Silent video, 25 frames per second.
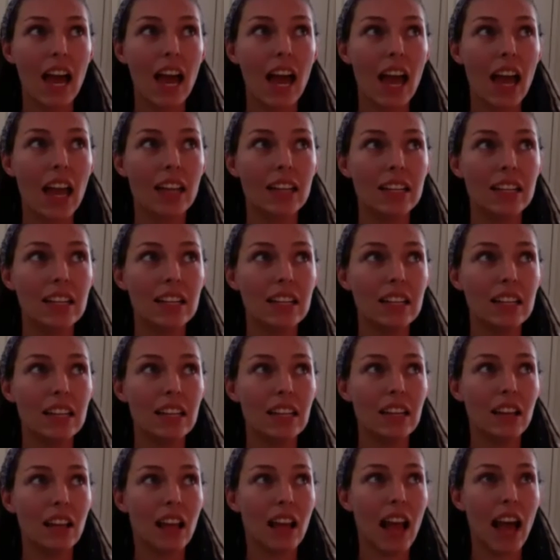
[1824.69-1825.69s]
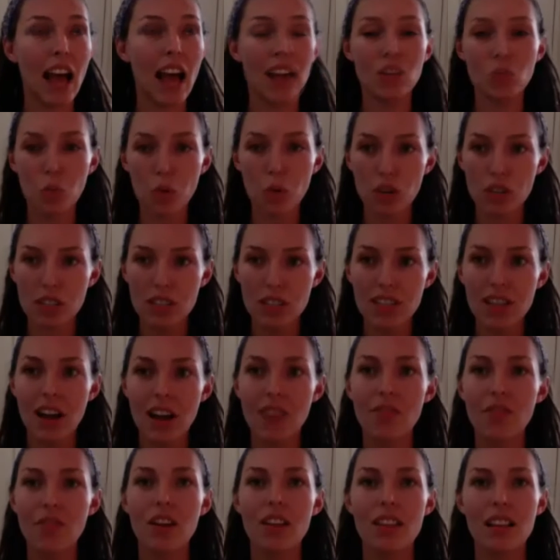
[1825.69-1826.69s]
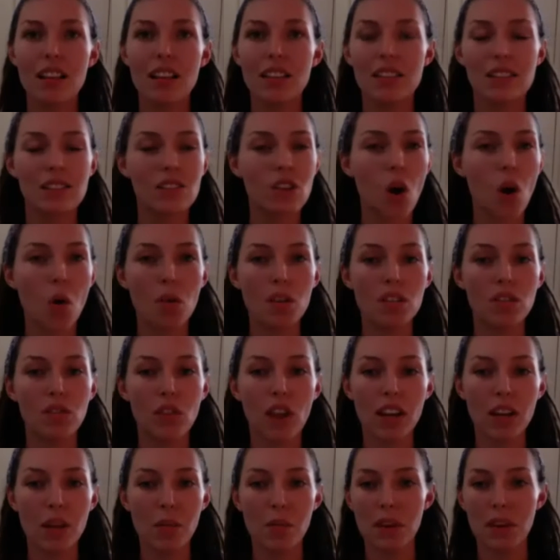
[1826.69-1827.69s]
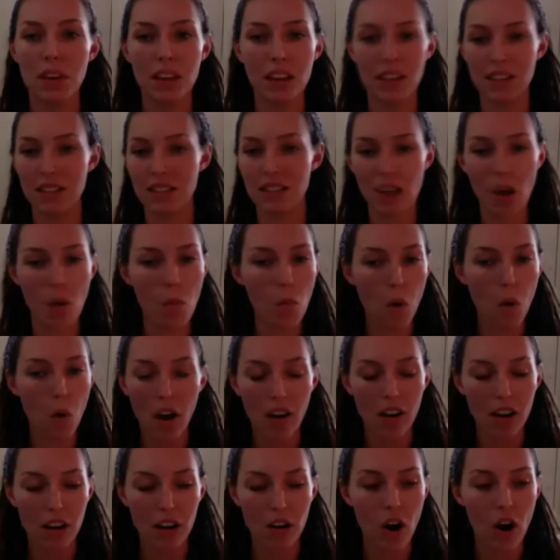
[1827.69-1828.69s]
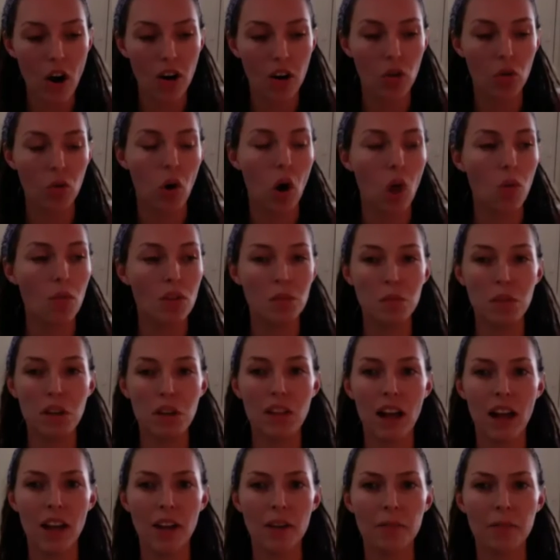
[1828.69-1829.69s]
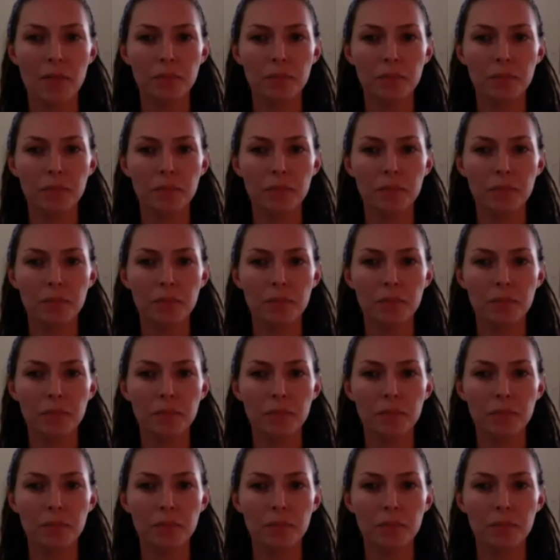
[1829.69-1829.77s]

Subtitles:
And as we're discovering these, it's always funny because somewhere in an article will always be like,